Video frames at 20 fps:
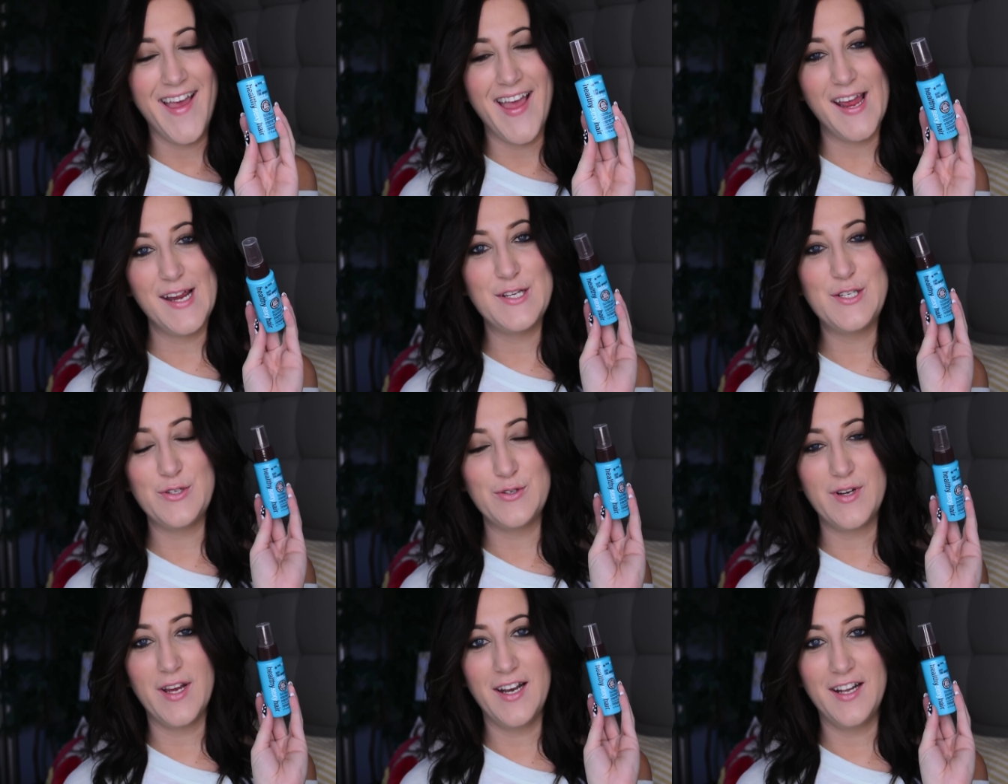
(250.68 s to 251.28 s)
I
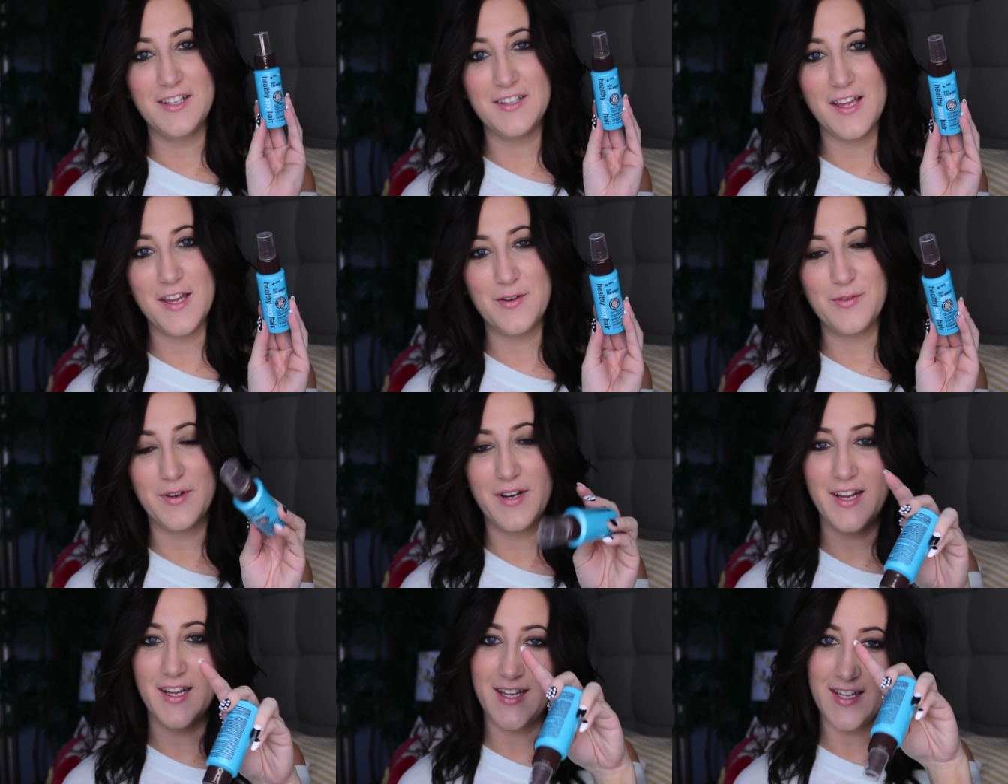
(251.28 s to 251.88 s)
do kind of like
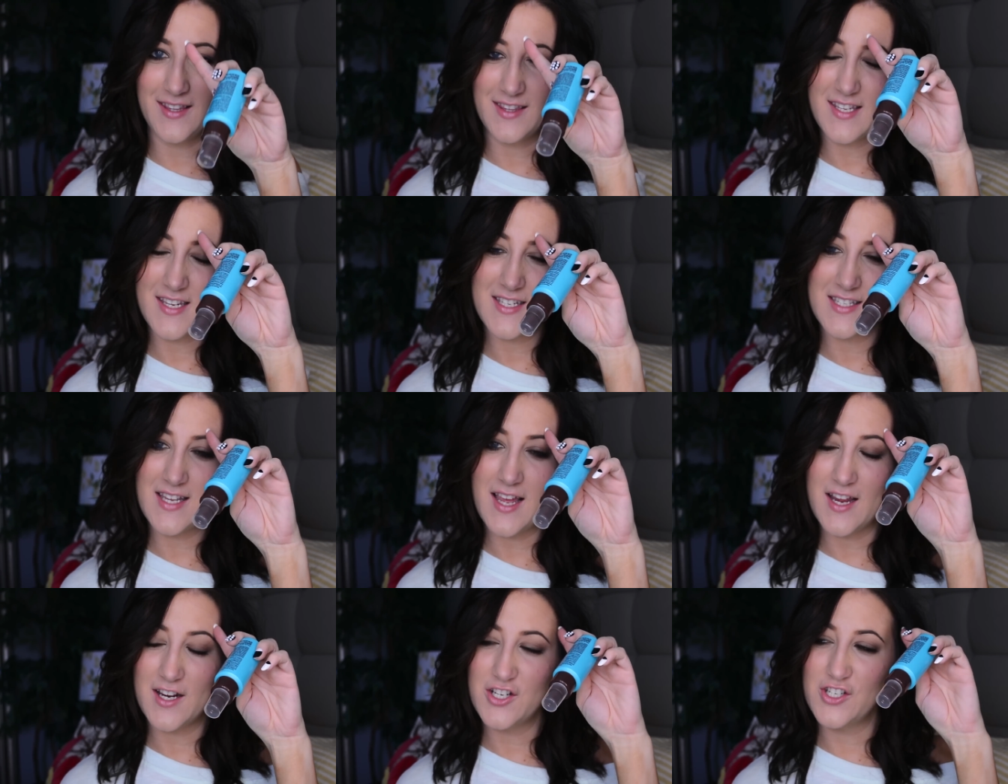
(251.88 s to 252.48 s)
when I get
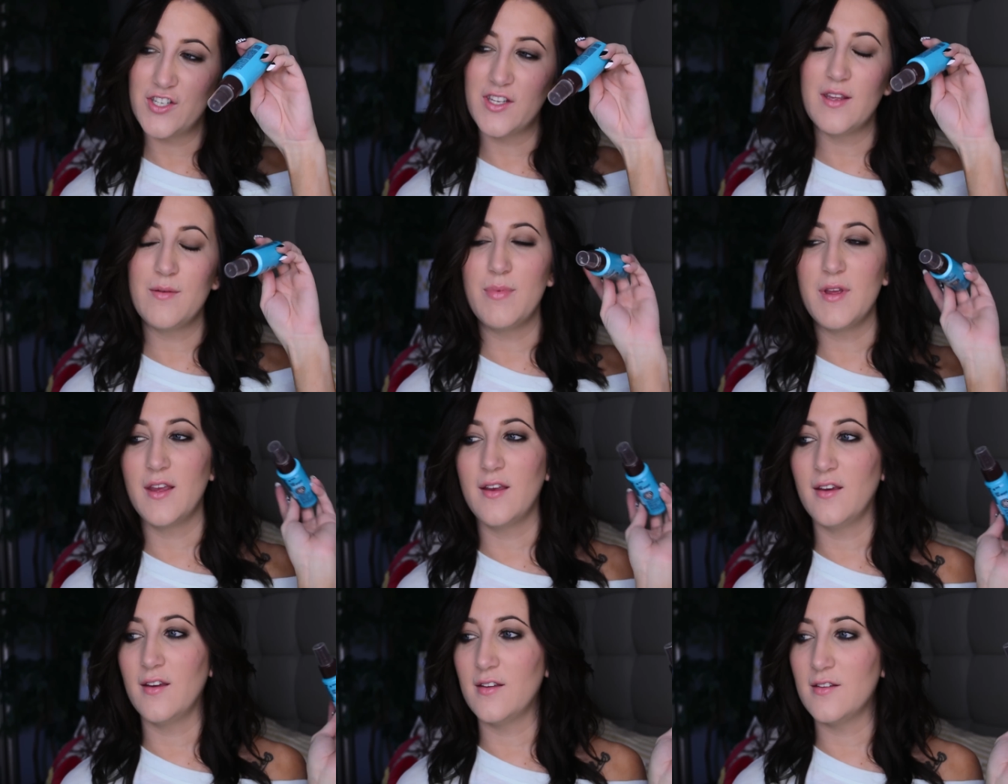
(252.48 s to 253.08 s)
these actually
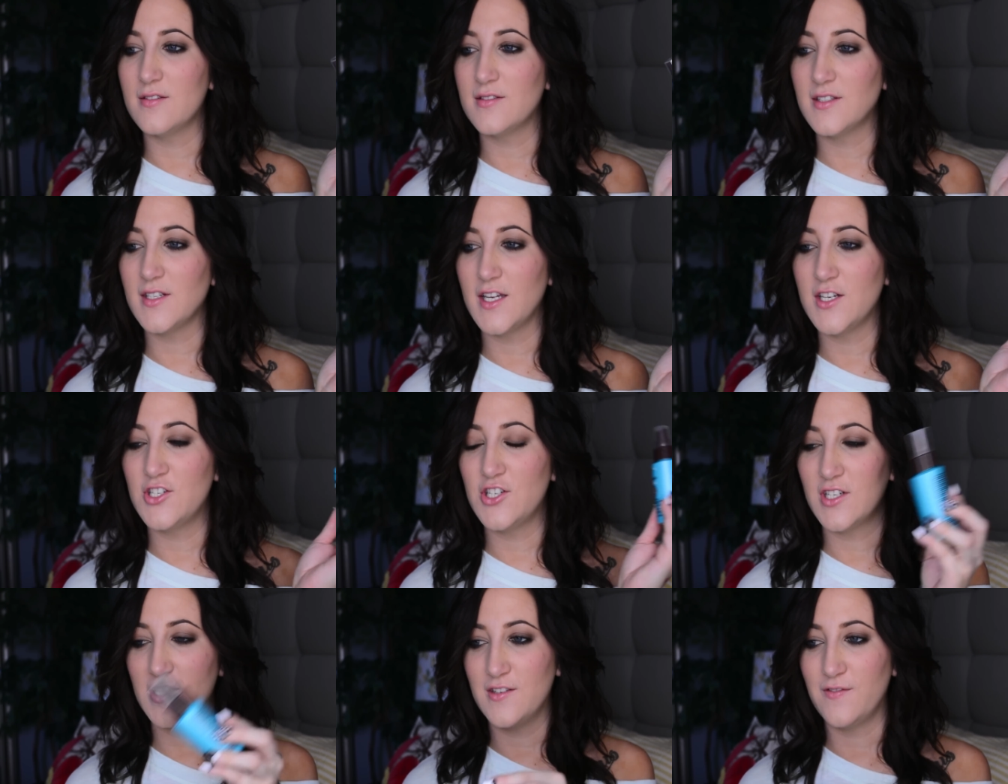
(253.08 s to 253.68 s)
because I
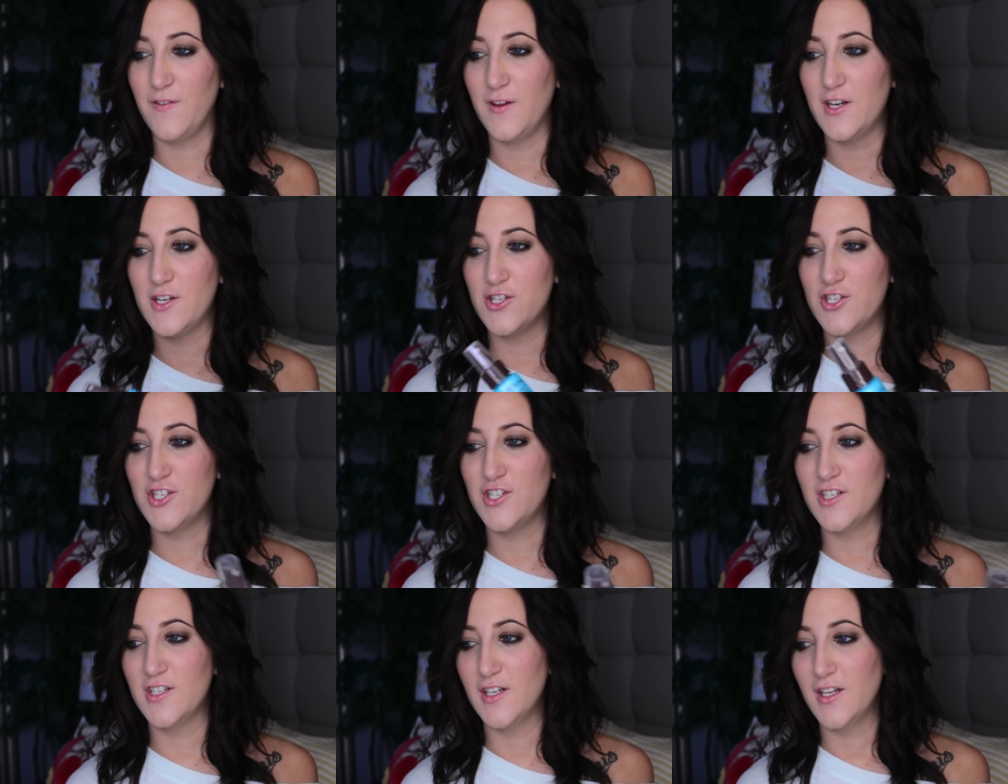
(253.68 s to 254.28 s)
just
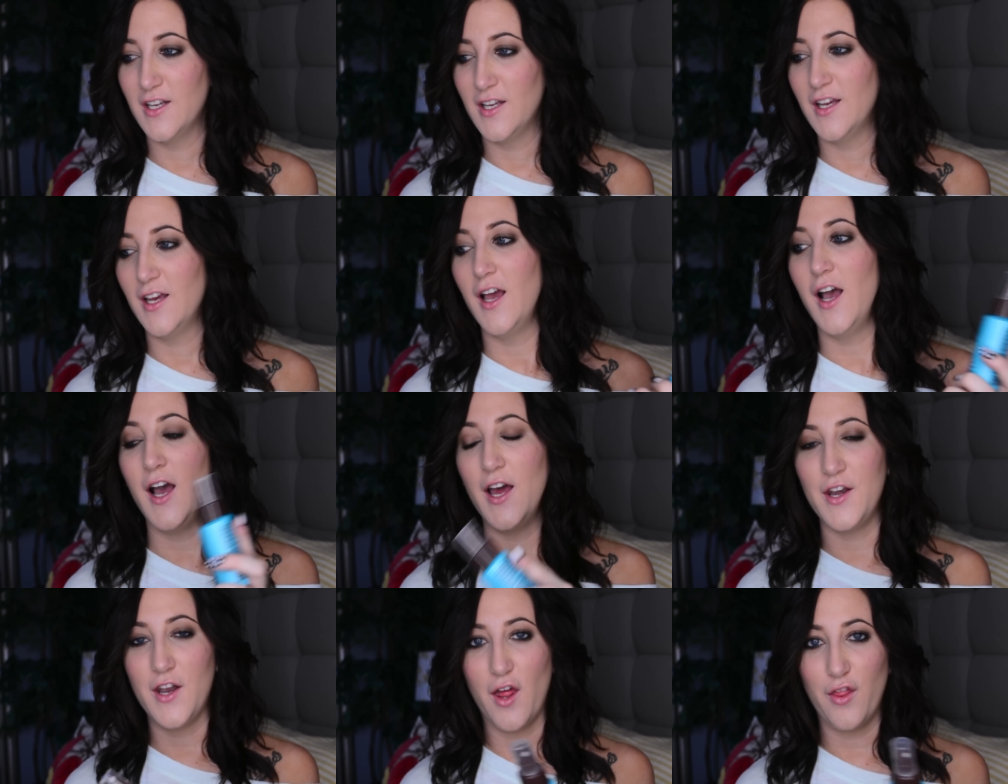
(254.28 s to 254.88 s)
finished
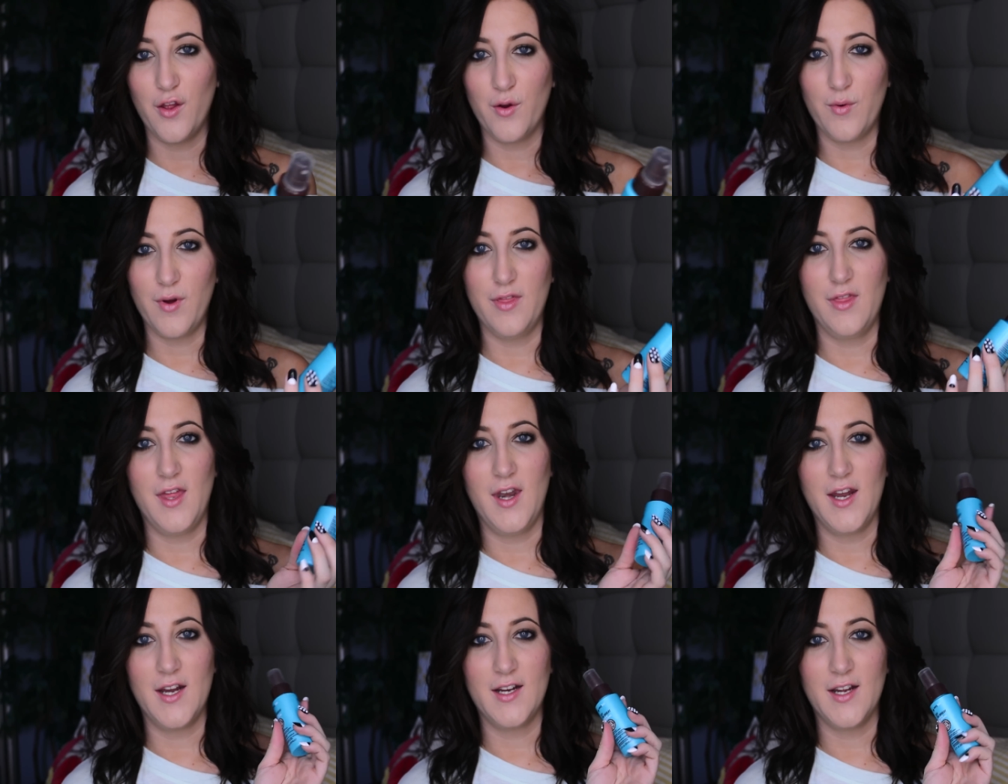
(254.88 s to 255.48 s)
another one
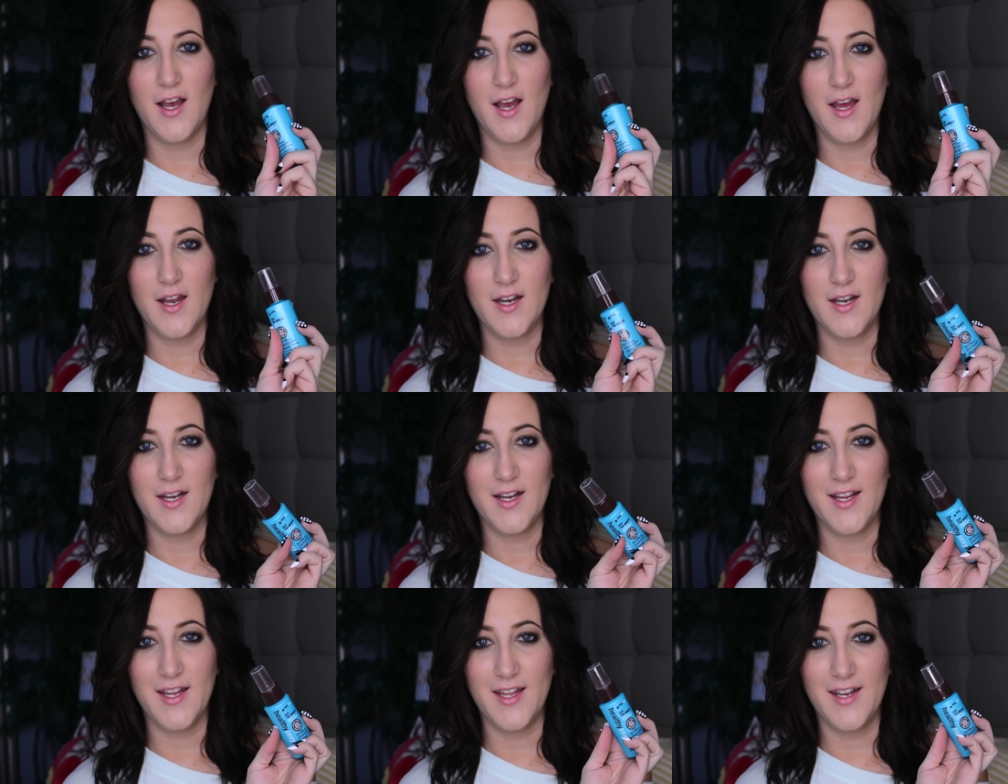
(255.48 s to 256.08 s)
that I got
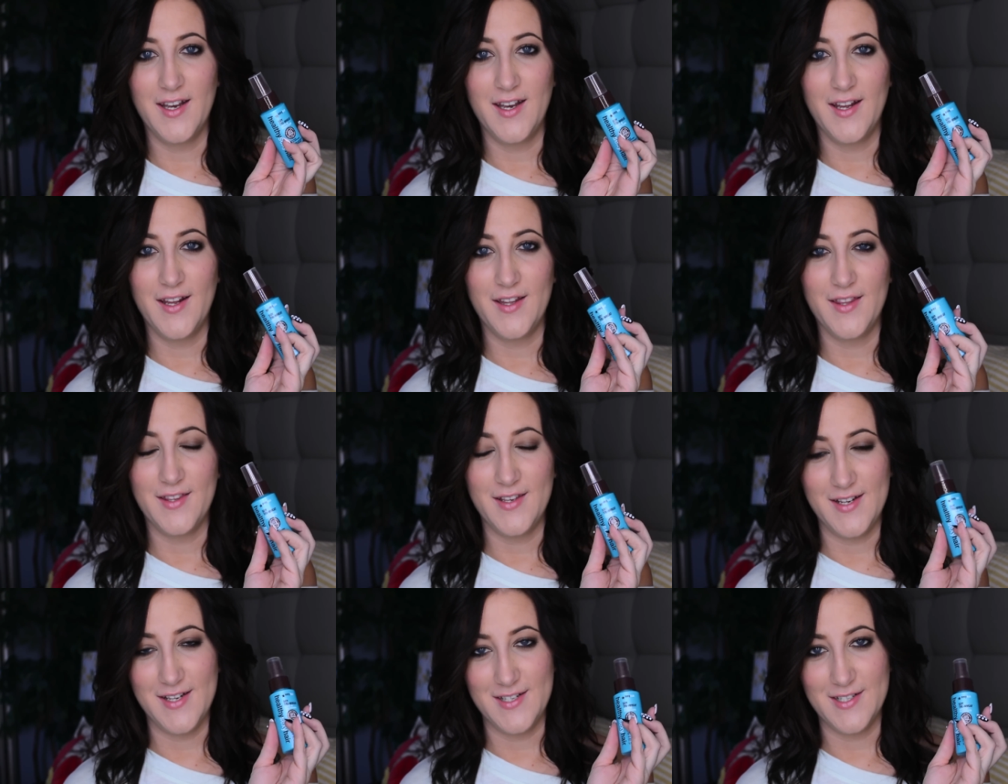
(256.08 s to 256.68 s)
in
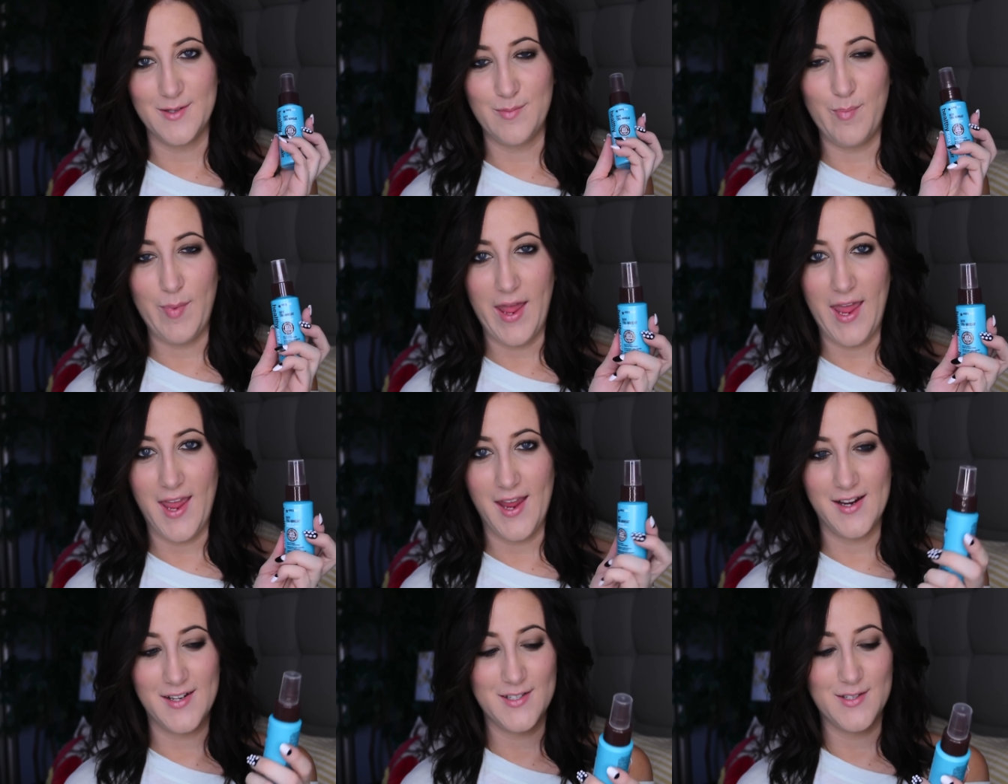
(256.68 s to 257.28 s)
these
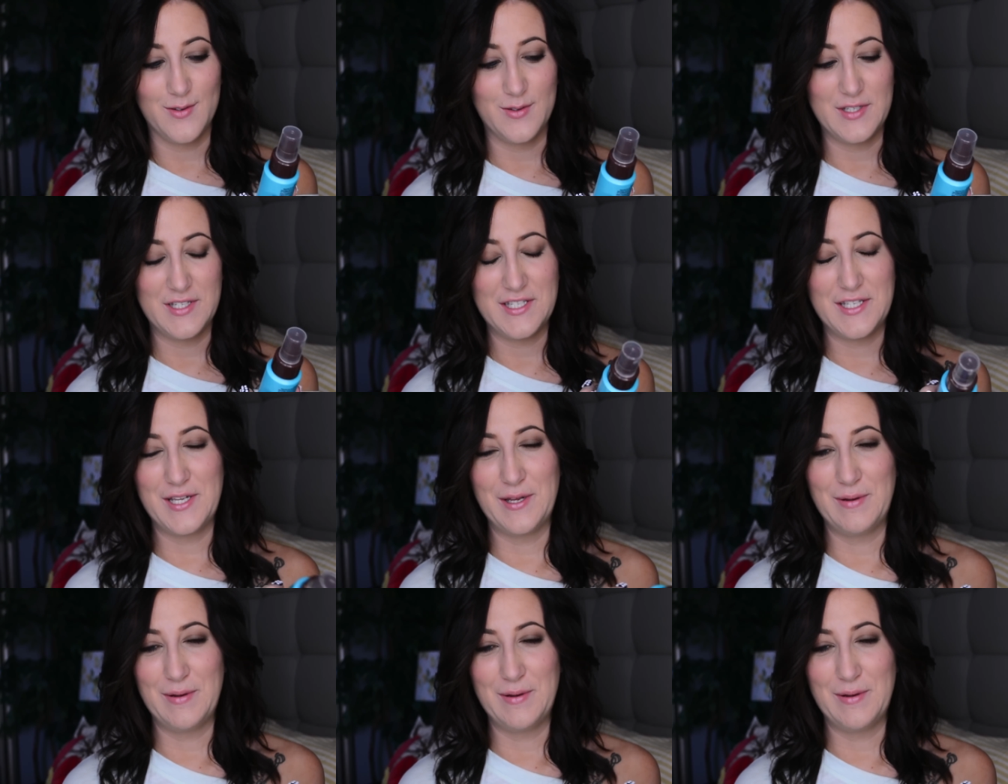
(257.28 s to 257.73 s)
bags so it's